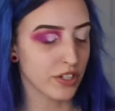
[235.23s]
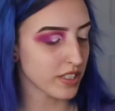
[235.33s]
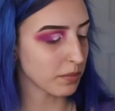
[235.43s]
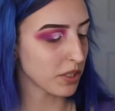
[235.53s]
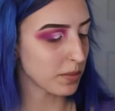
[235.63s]

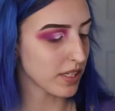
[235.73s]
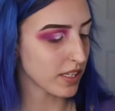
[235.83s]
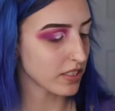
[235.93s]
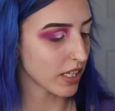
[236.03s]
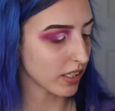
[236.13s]
I'm going to
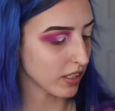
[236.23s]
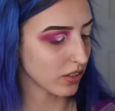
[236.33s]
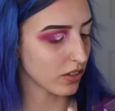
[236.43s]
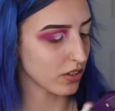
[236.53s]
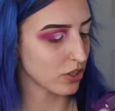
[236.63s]
be
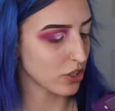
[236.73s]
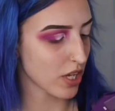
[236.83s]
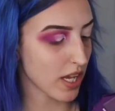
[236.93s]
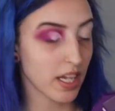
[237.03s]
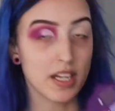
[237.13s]
taking the
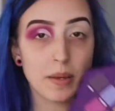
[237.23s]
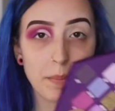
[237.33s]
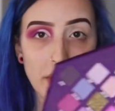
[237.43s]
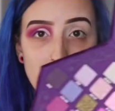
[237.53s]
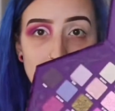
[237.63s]
shade
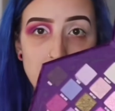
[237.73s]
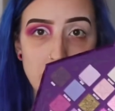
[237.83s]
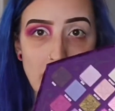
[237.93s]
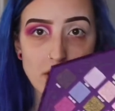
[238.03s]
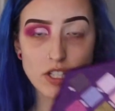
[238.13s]
Pink
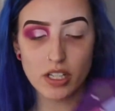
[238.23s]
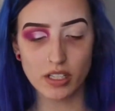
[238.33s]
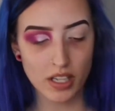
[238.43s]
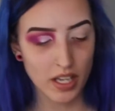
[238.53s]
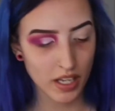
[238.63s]

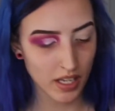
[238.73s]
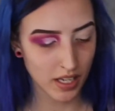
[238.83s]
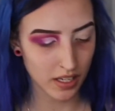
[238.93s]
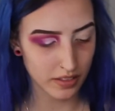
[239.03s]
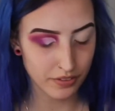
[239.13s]
Magic
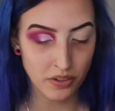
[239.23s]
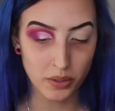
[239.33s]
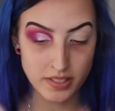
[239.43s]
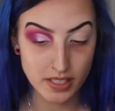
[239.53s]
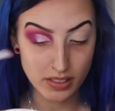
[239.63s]
and
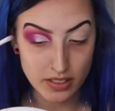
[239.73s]
focusing this